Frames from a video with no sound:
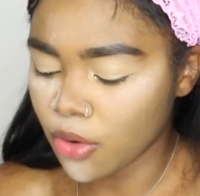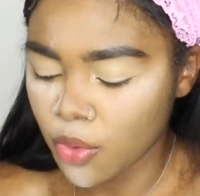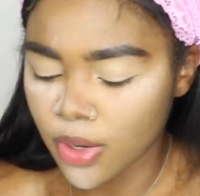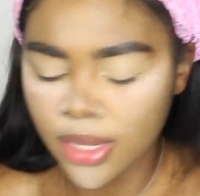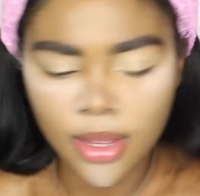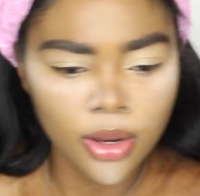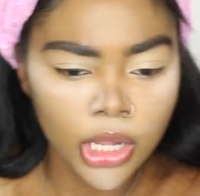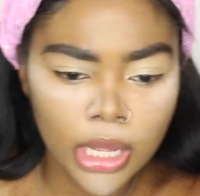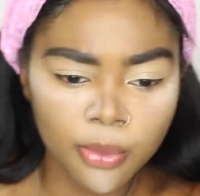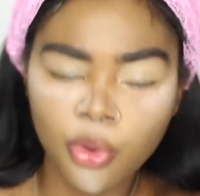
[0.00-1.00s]
don't know what
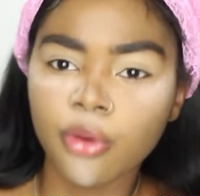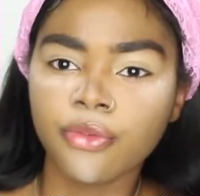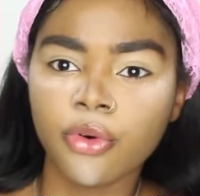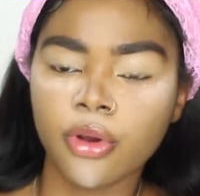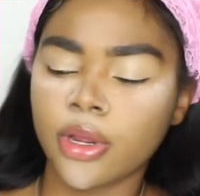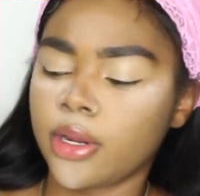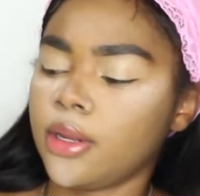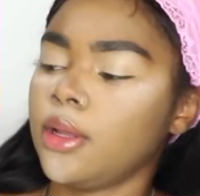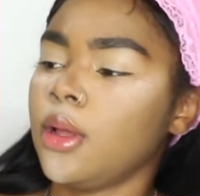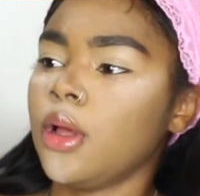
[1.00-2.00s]
look I'm going for.